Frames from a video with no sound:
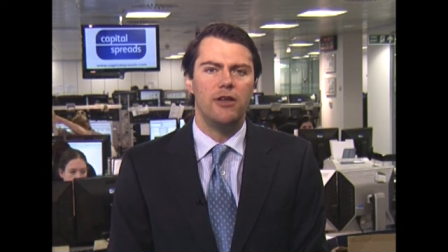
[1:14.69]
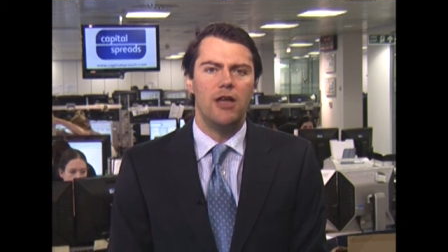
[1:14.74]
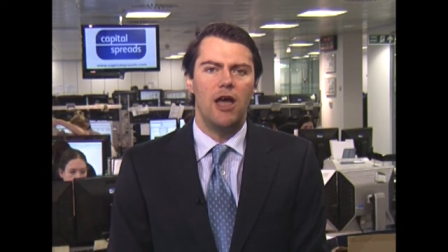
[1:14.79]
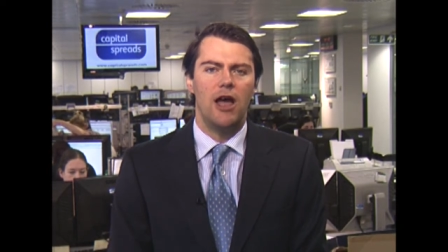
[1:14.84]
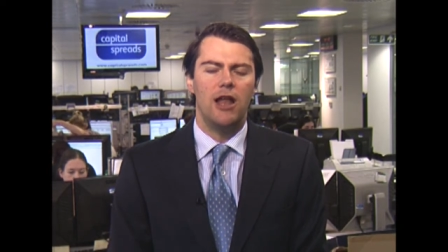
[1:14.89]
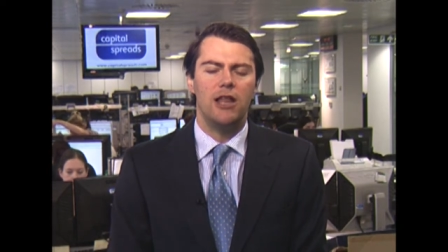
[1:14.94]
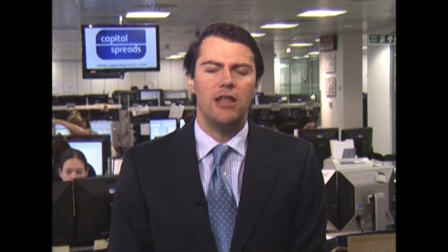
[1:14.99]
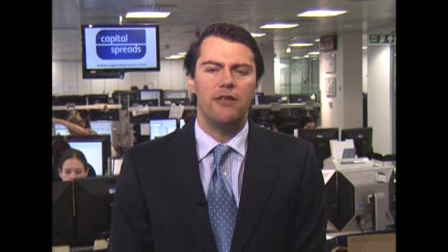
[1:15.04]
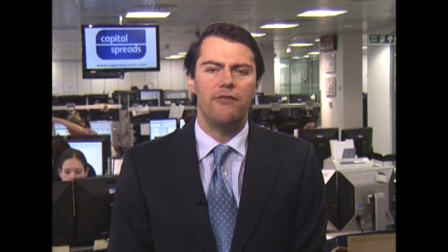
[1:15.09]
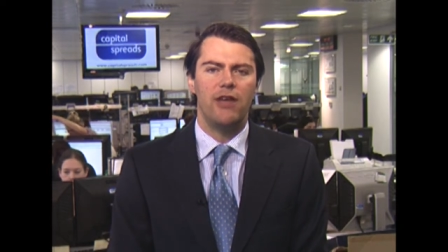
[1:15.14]

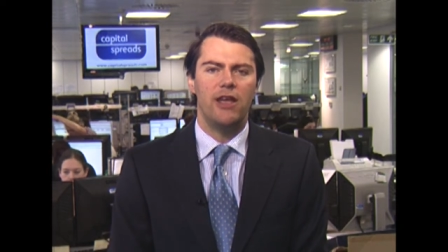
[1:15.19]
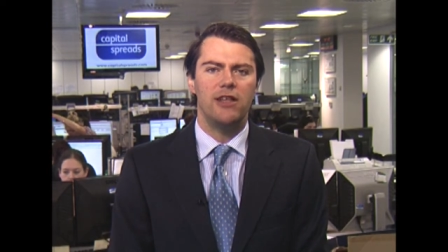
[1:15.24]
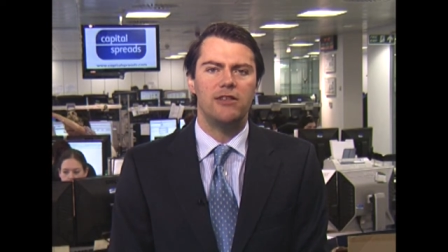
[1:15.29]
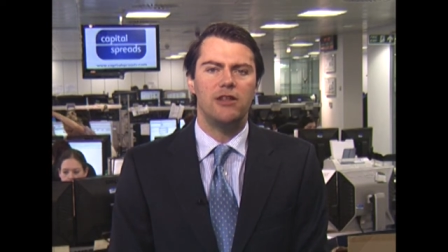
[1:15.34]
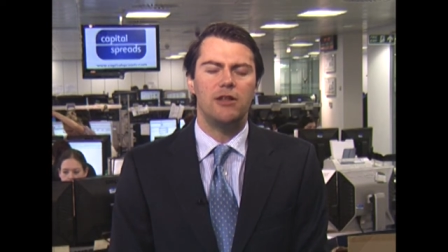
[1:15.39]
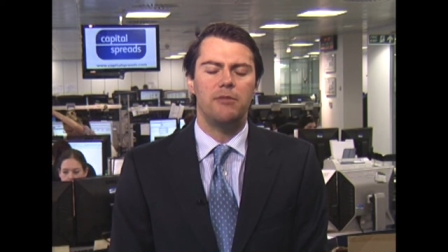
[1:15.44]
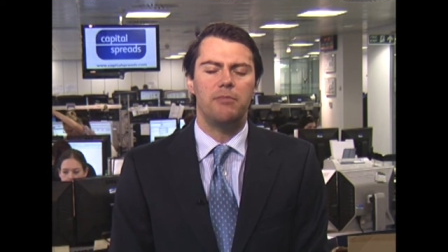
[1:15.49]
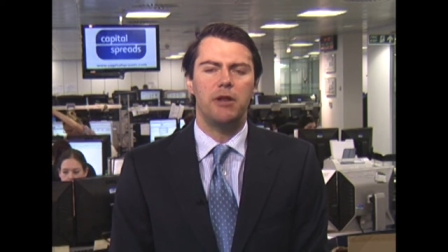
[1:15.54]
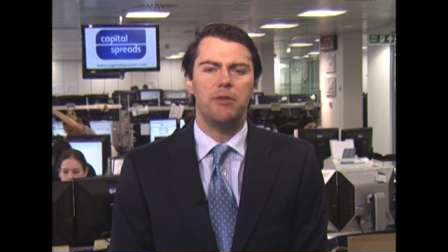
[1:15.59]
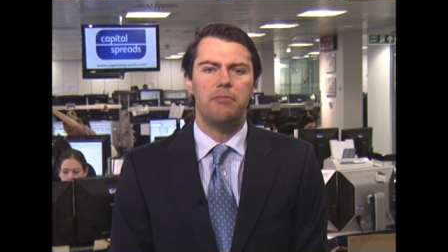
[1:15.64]

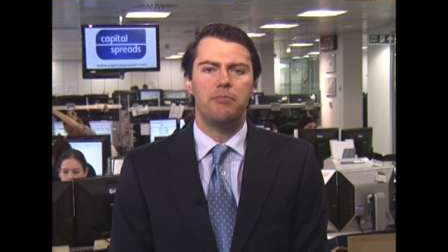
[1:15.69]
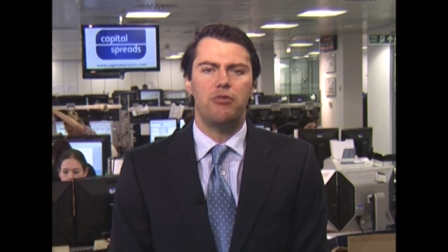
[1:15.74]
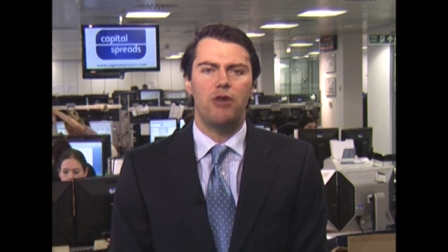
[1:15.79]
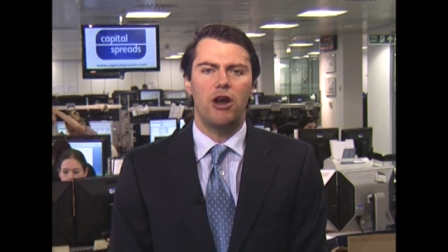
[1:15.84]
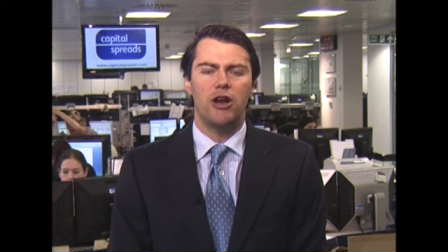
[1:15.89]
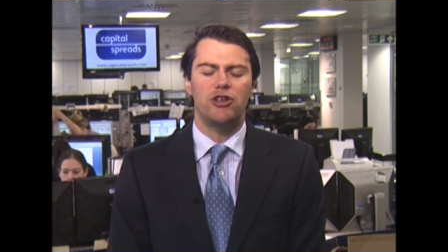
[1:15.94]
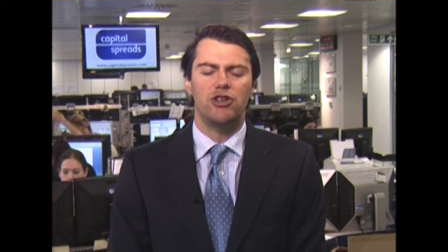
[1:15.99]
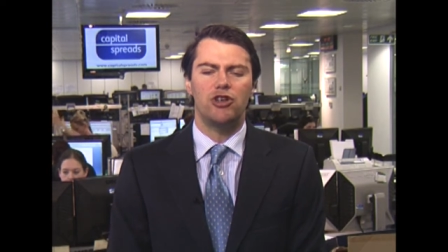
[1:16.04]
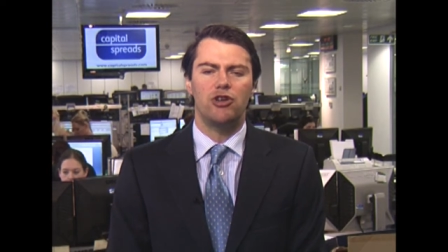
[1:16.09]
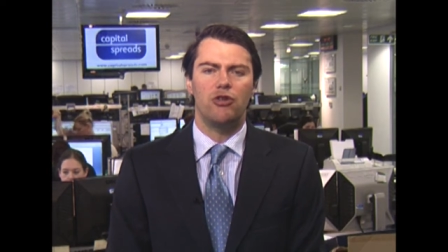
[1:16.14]
alleviated a bit of
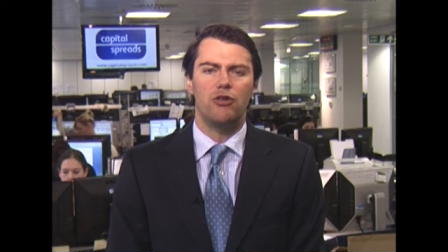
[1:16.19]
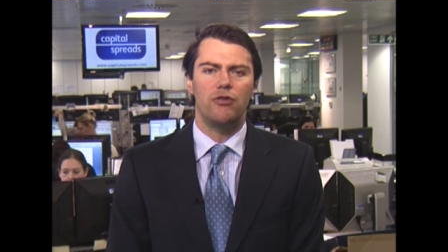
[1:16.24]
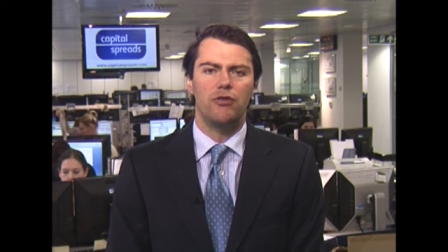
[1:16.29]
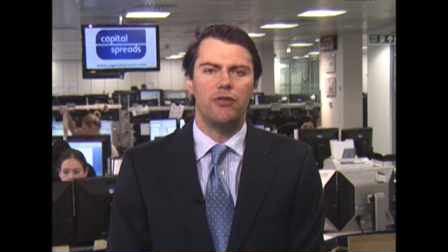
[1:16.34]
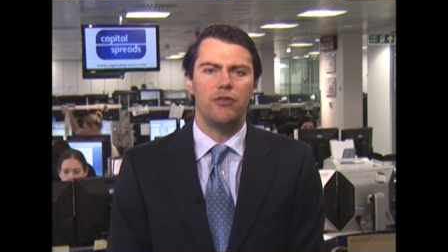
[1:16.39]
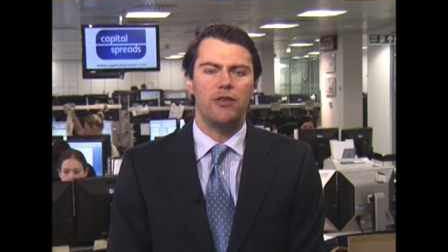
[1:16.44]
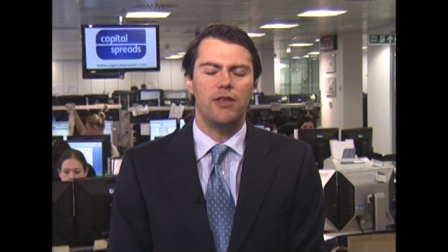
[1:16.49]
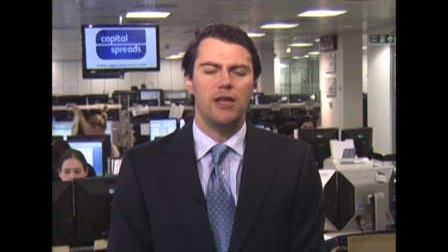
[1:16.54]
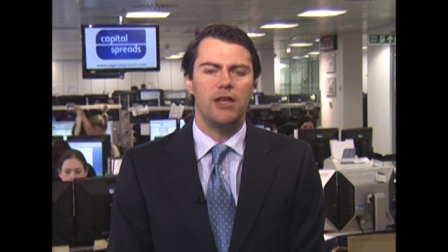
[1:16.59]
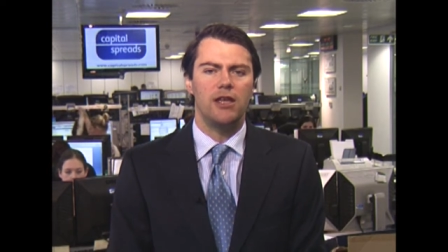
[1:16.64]
pressure on
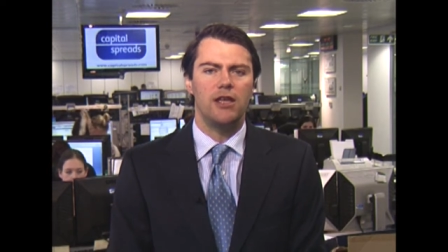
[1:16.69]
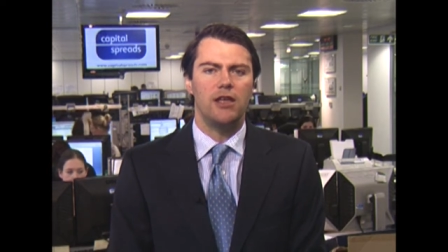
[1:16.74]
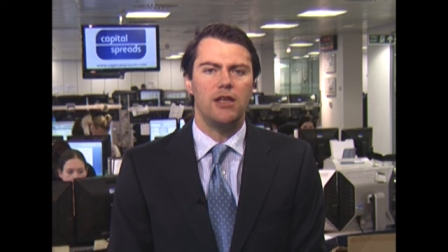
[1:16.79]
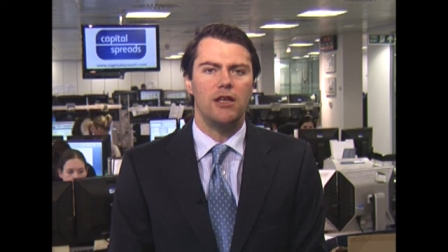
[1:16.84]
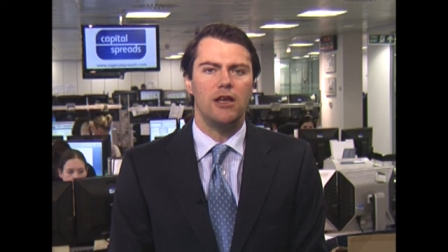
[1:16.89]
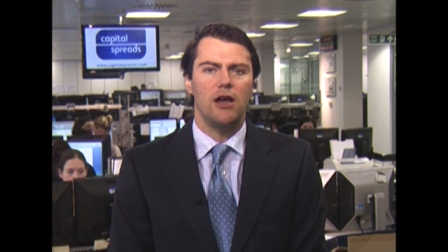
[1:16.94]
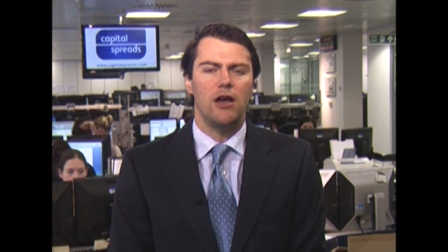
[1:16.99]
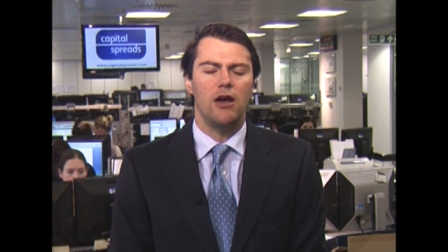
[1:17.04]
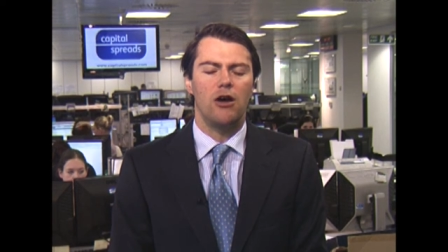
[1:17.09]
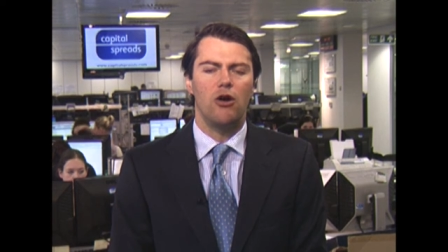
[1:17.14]

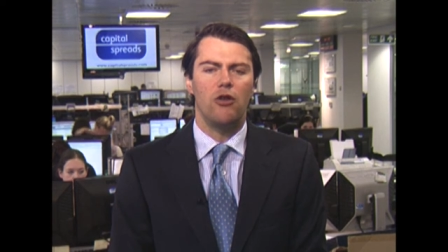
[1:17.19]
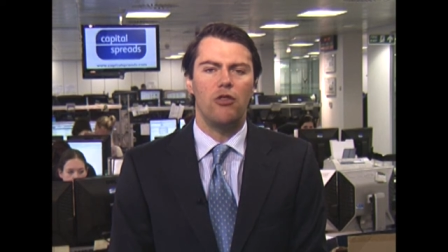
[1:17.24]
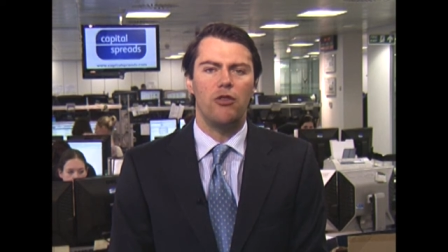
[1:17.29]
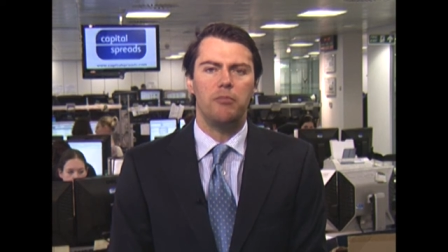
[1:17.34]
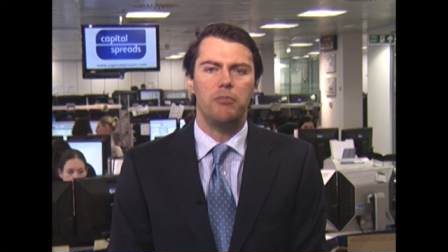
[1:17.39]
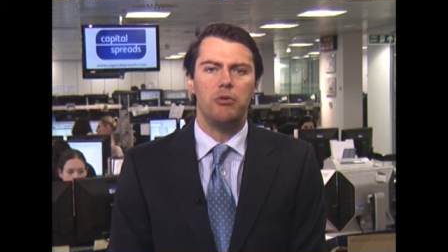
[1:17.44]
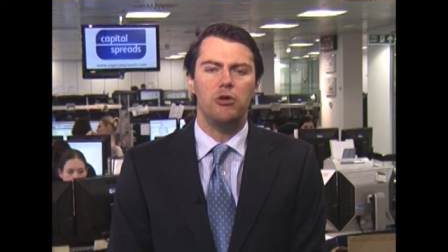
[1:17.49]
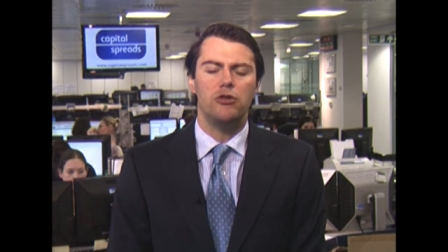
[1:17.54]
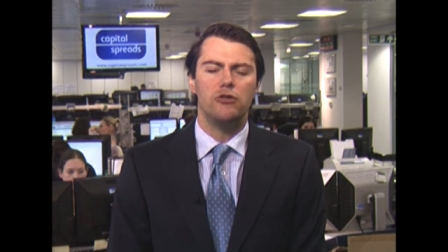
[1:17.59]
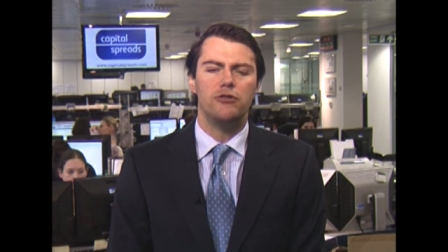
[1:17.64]
the
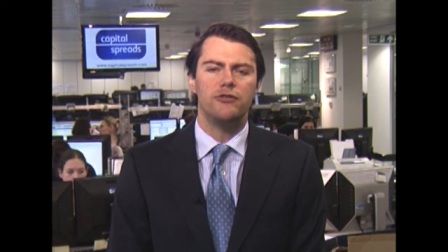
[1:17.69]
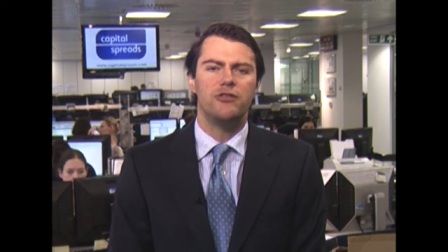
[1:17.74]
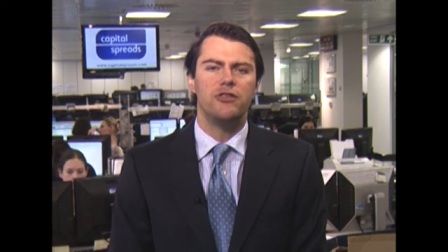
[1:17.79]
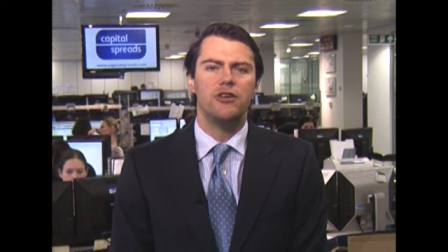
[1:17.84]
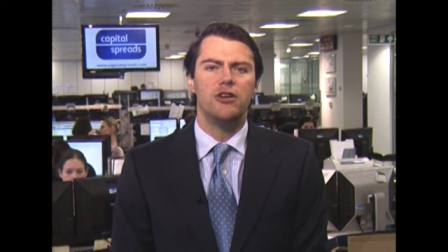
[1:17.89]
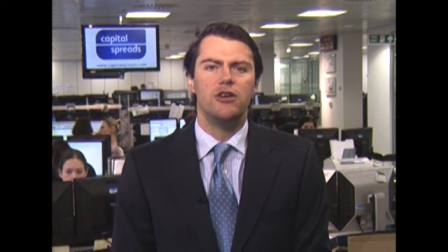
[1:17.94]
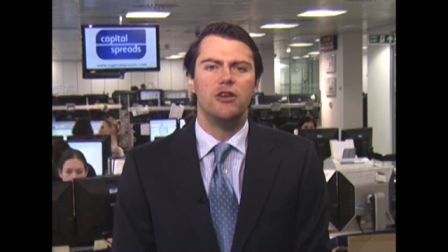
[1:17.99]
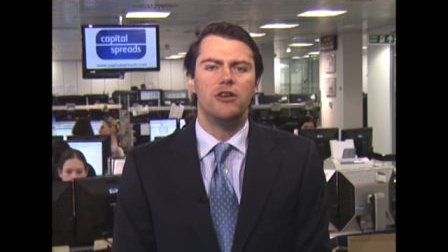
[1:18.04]
bulls.